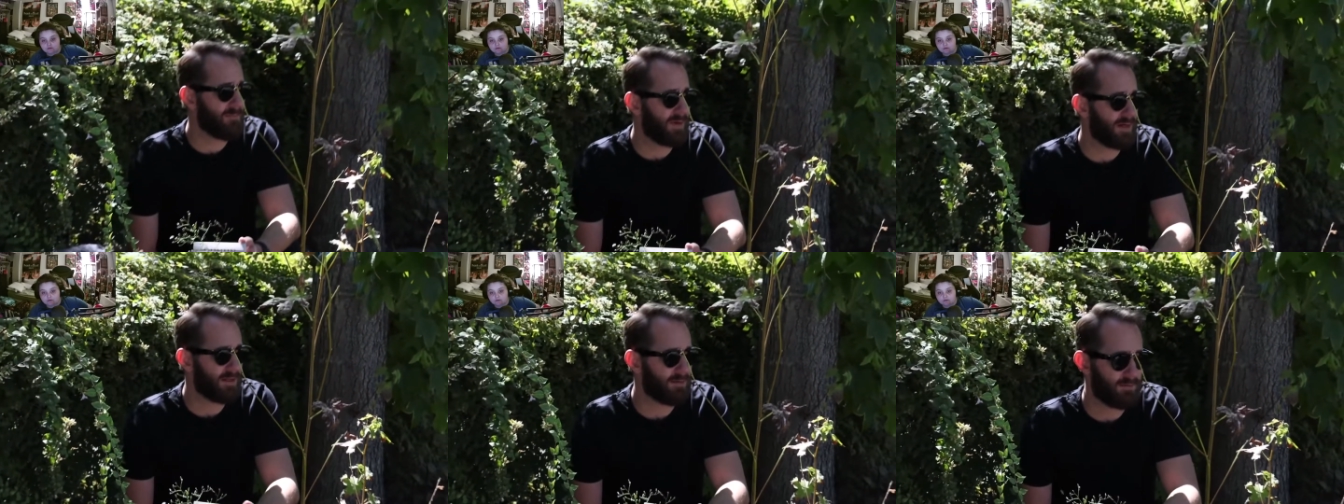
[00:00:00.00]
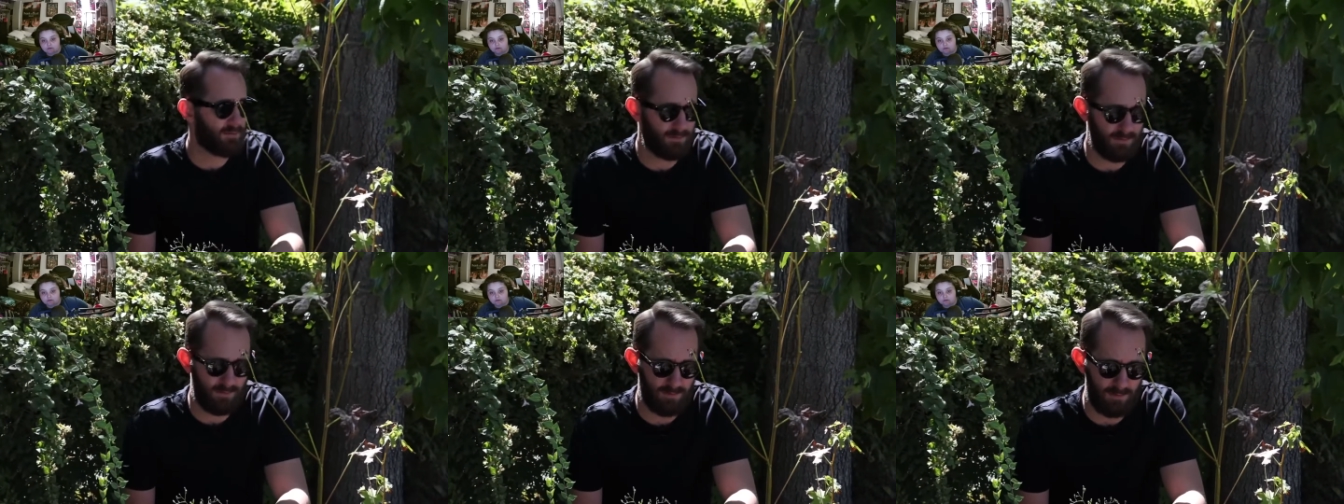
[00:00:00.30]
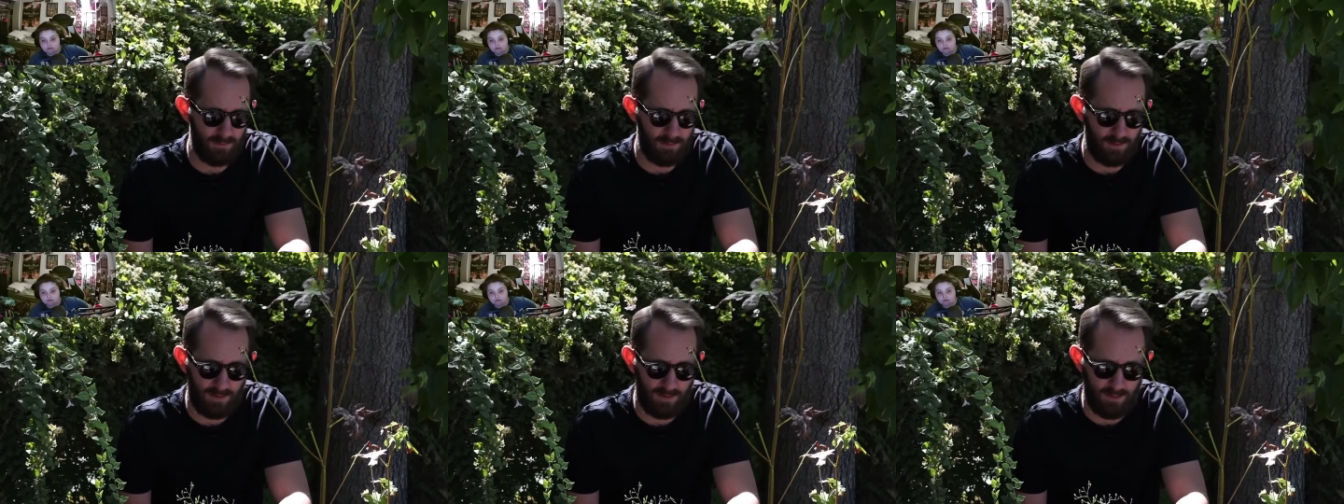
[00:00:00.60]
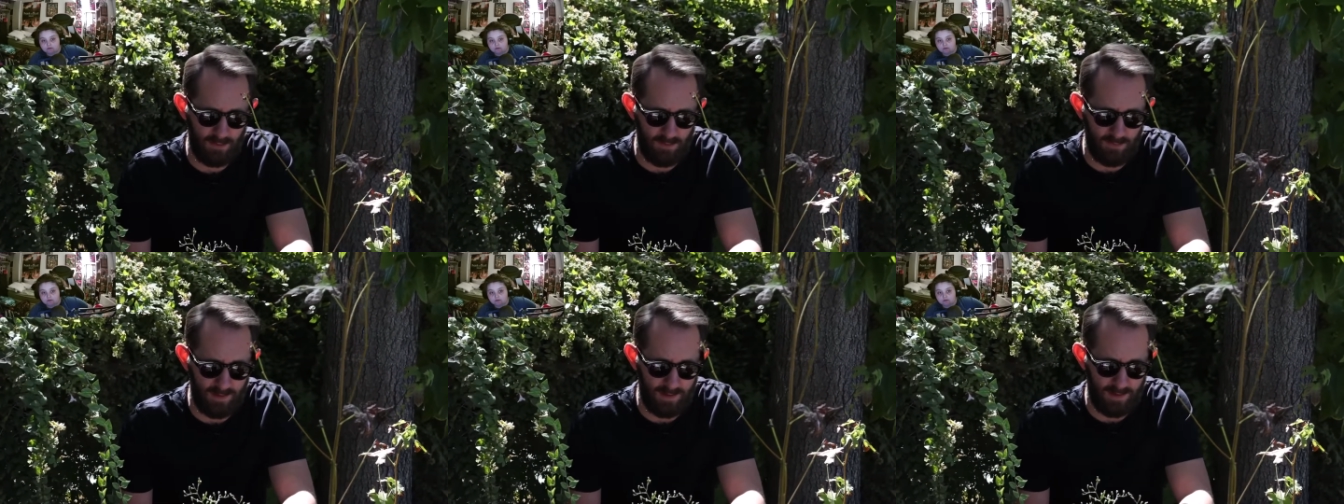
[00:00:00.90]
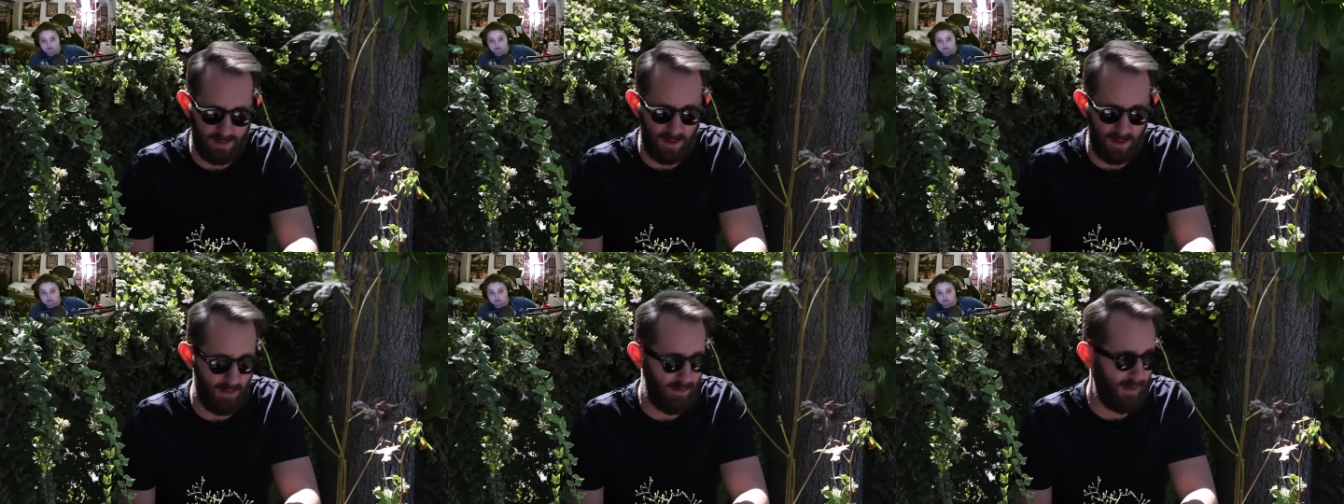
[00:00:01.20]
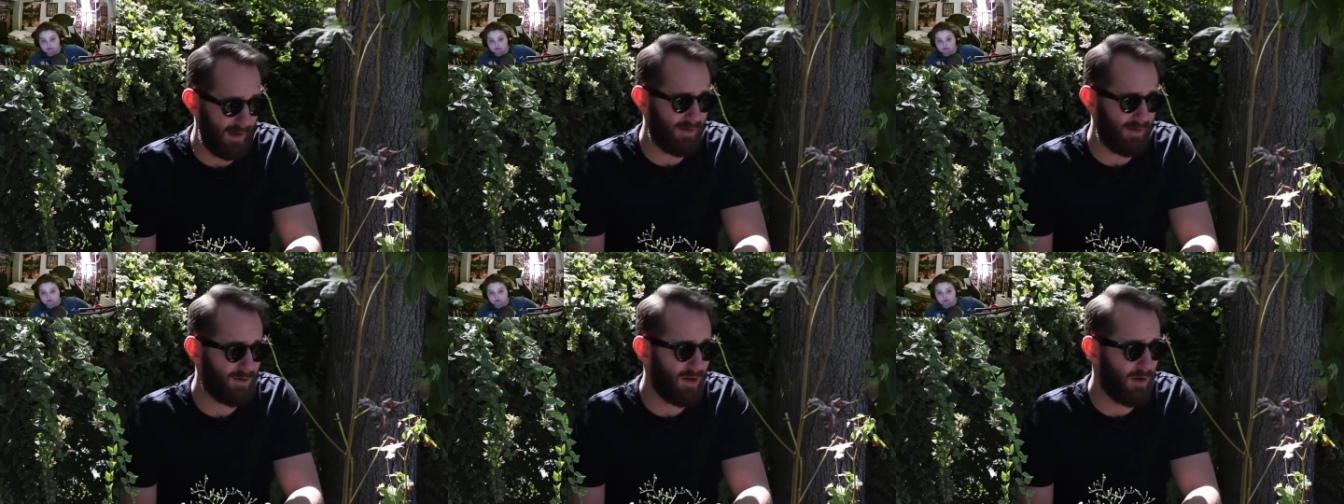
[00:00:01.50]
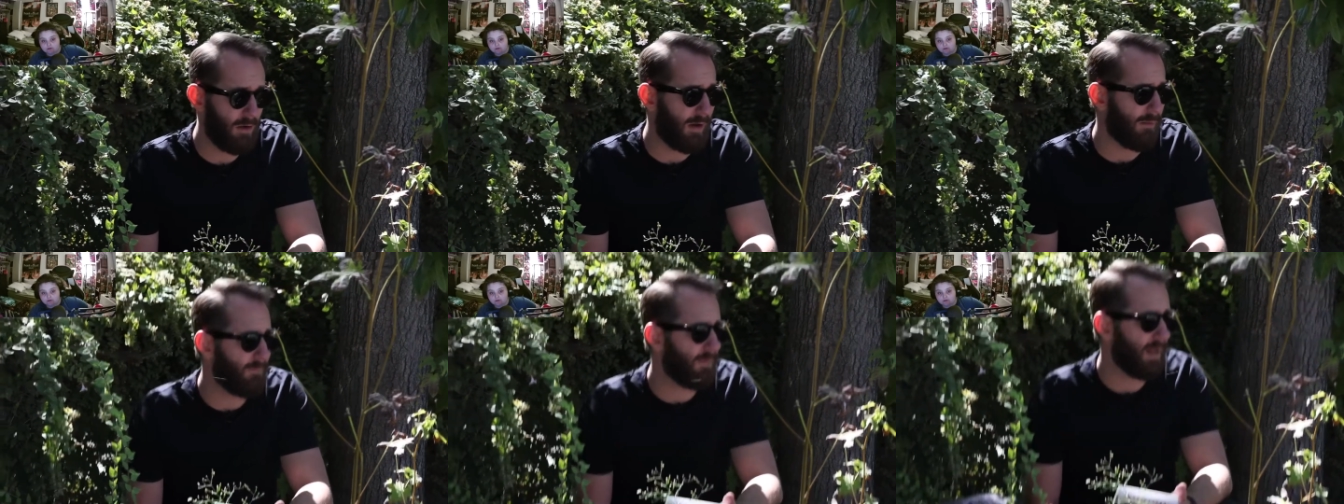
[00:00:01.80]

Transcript: and that might cue me to go. I don't know.